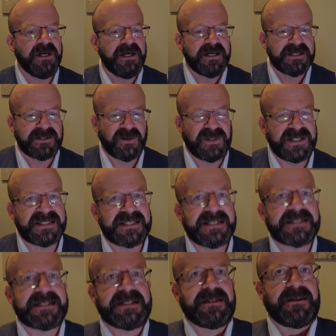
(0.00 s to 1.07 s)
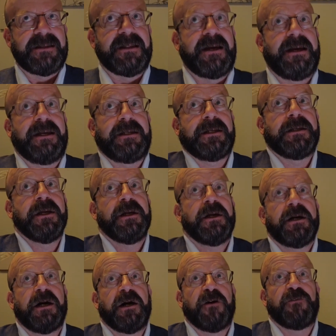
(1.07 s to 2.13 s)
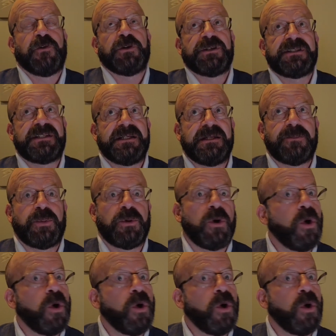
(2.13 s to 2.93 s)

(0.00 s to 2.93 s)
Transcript: So this isn't like, for example, a